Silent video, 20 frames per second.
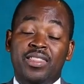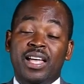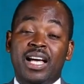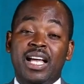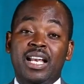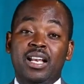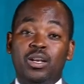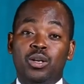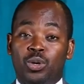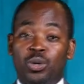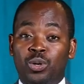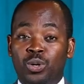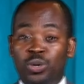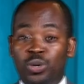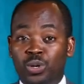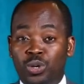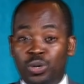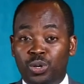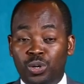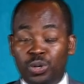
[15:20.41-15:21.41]
the
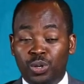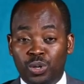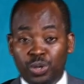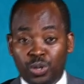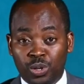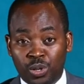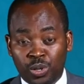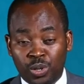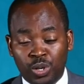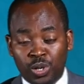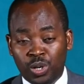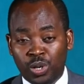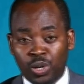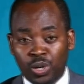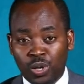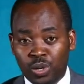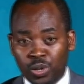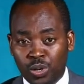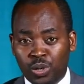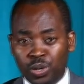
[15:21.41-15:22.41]

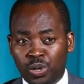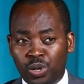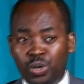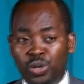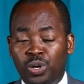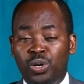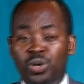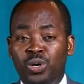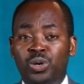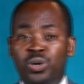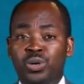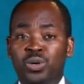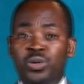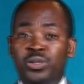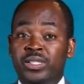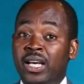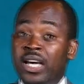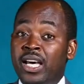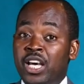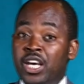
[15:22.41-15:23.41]

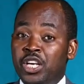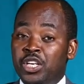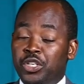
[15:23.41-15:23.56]
Lord.